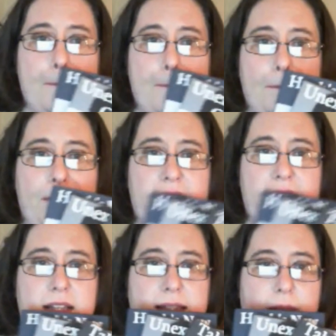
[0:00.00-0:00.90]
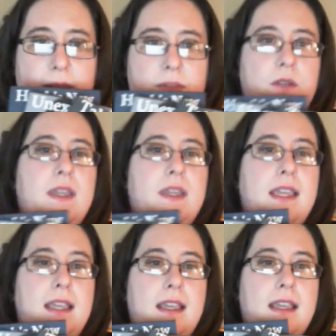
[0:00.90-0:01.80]
BDSM, so
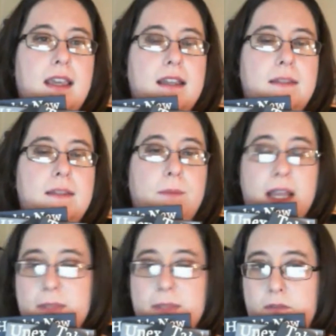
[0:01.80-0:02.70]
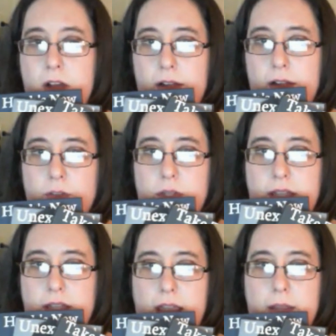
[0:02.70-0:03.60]
he becomes involved with
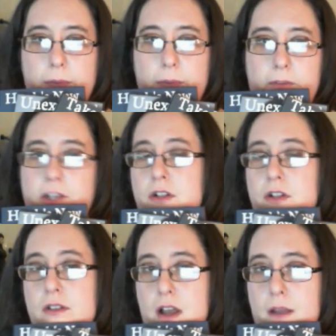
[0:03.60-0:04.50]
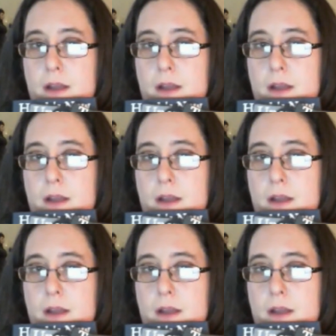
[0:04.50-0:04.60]
a professional dom.